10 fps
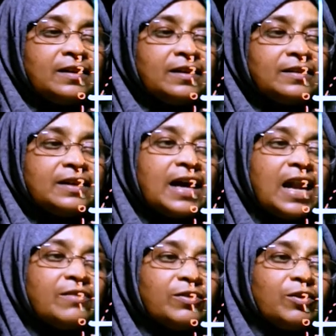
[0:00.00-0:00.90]
the
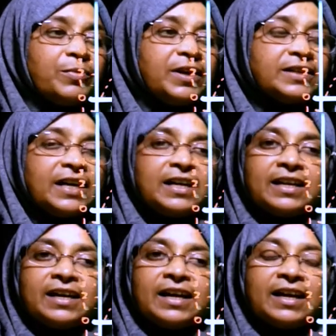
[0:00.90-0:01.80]
galvanometer
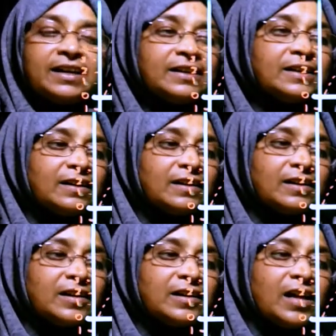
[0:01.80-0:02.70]
indicator
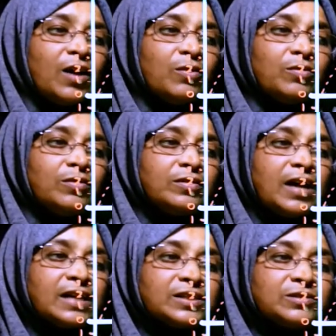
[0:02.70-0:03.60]
now
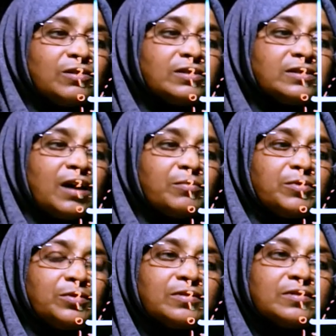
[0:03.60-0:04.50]
does not come
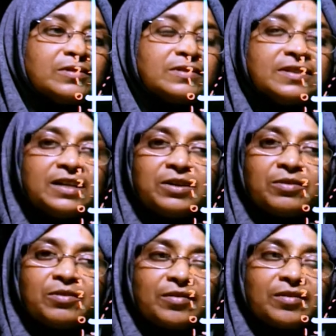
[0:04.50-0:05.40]
to 0.
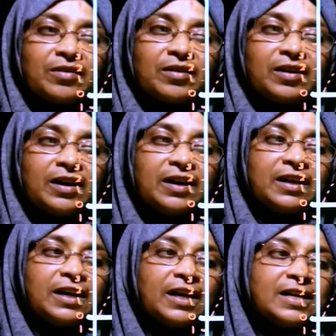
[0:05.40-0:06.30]
It
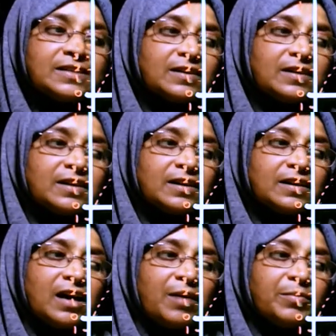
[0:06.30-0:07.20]
is
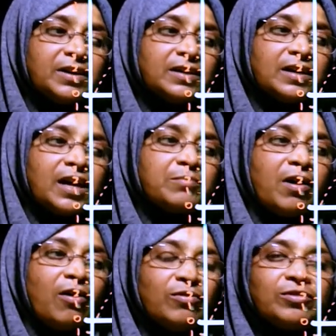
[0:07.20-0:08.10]
coming
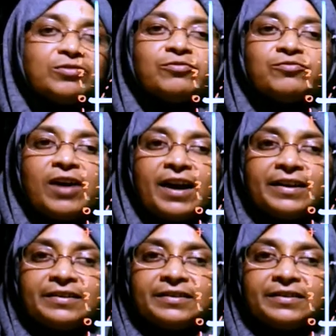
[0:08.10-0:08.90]
about to 1.